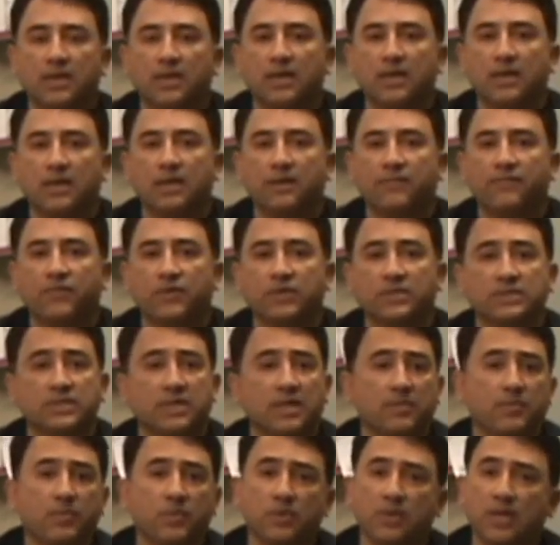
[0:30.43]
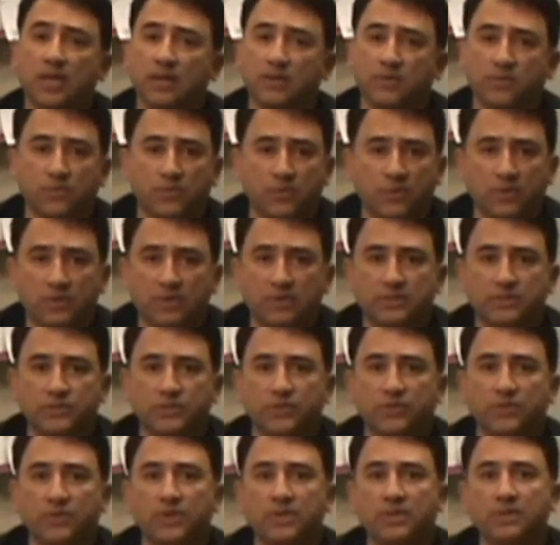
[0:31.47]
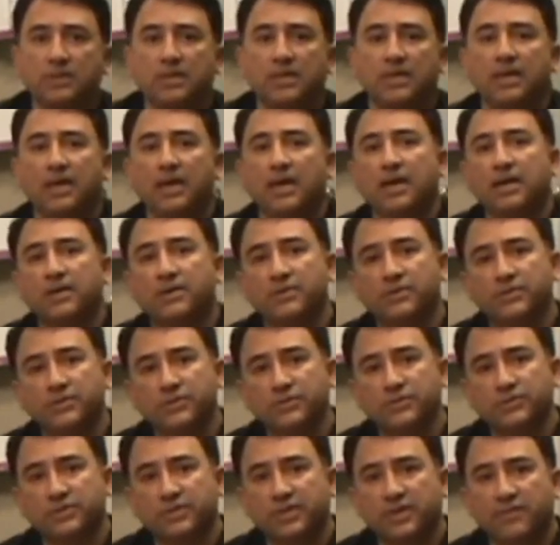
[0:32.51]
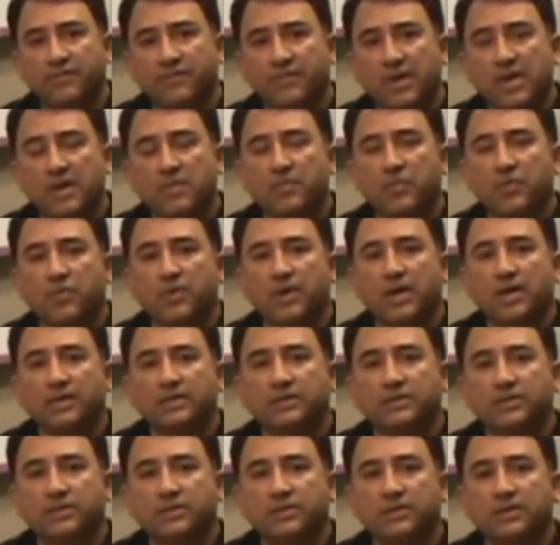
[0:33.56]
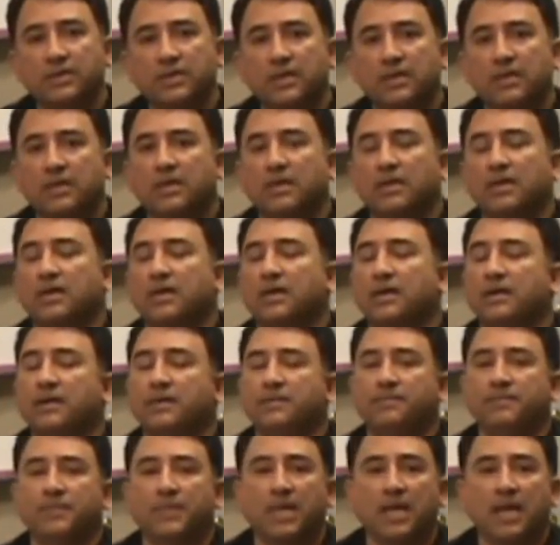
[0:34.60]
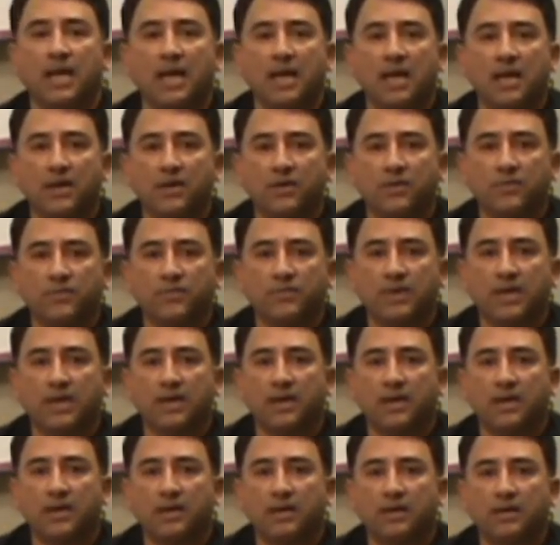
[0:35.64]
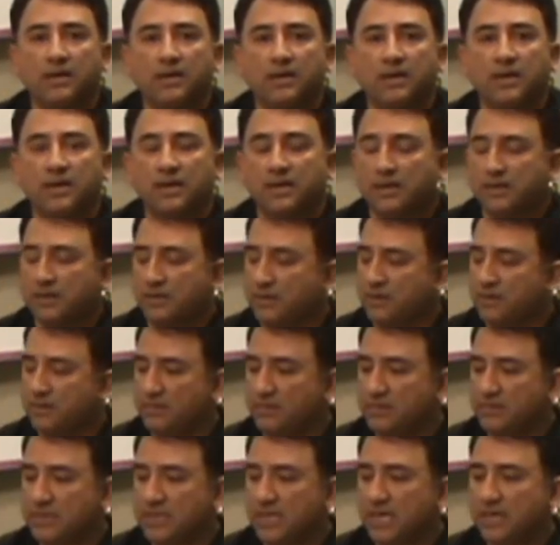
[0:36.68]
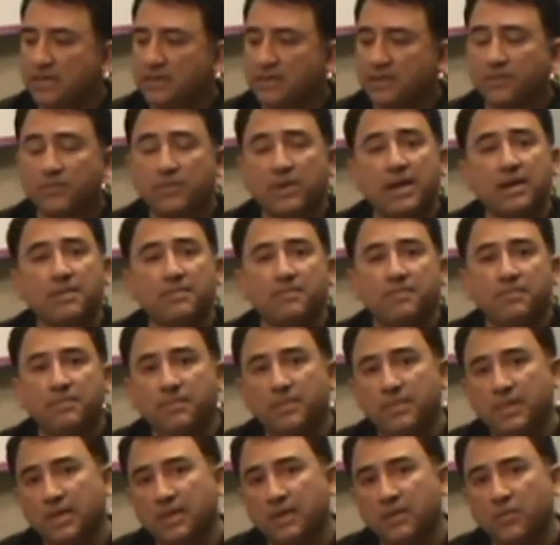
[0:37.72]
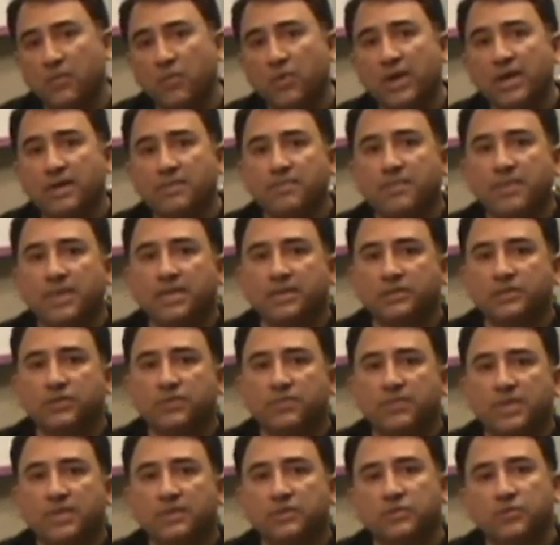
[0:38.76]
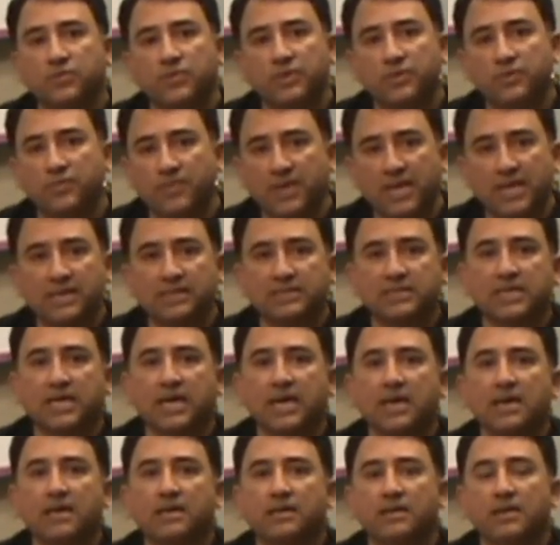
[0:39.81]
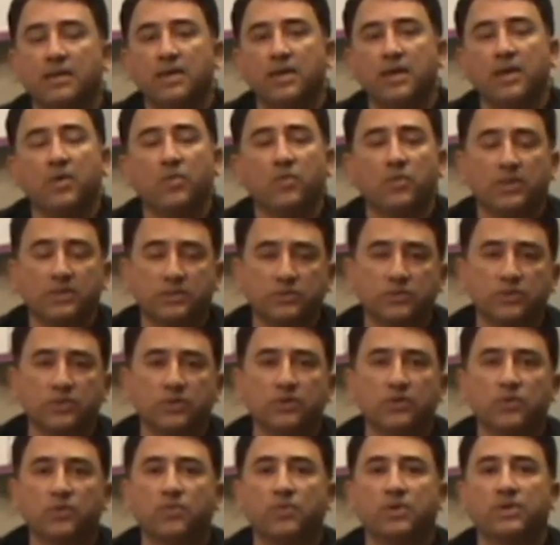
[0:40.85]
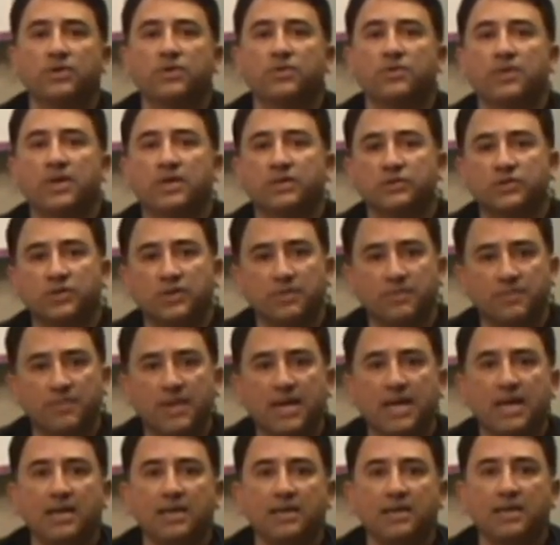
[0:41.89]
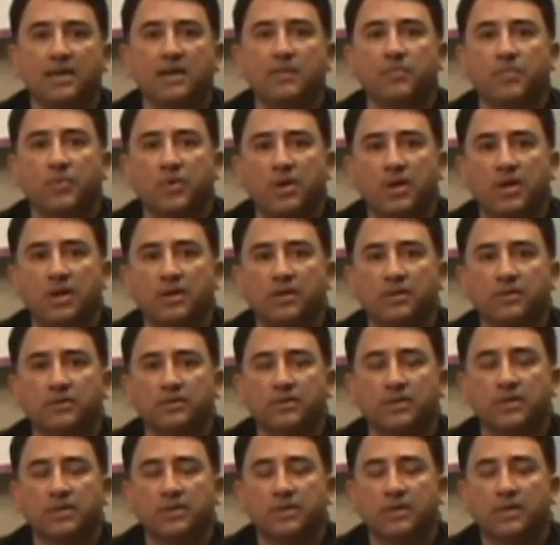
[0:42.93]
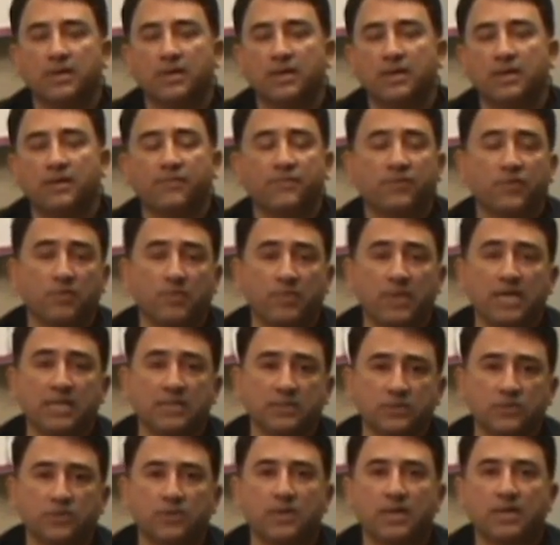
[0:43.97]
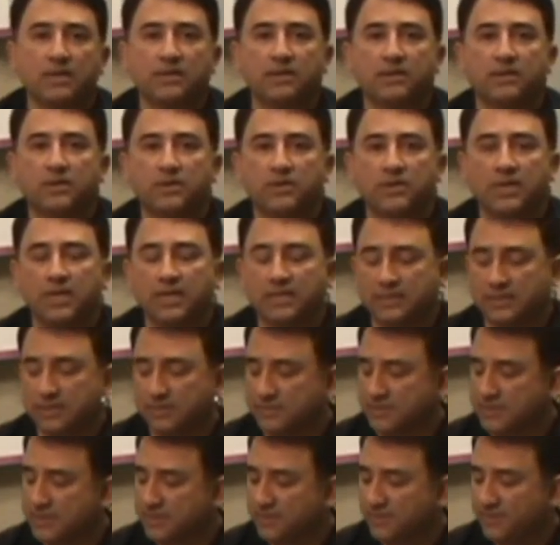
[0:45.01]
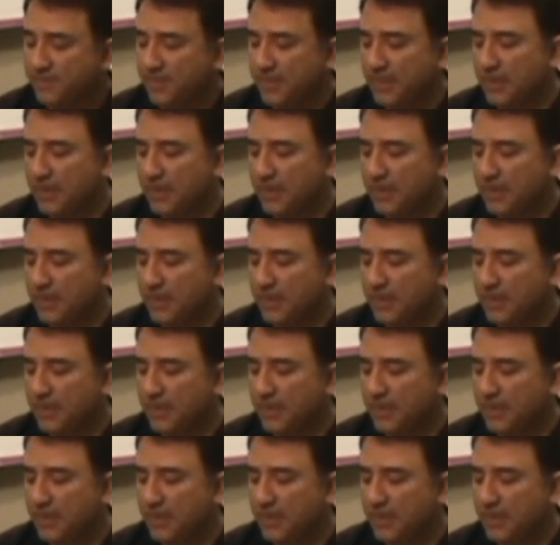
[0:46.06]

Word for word: Uh, for example, how to roll a joint, how to use a vaporizer, um, how to uh, uh, take the right uh, weight measurements when you buy a scale, and what to look when you actually buy a product uh, from us or other collectives.